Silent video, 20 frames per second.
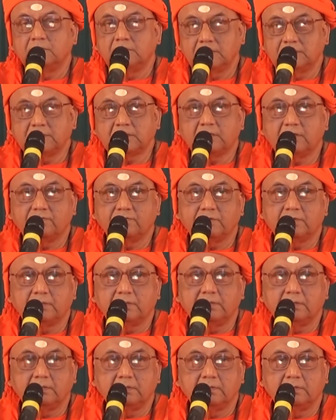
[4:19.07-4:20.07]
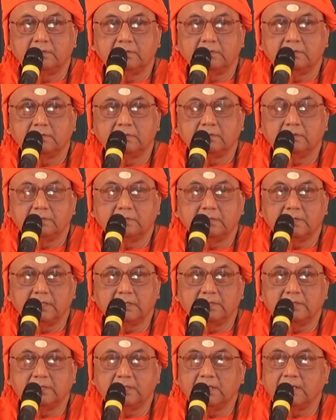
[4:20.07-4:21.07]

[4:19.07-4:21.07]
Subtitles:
discovered that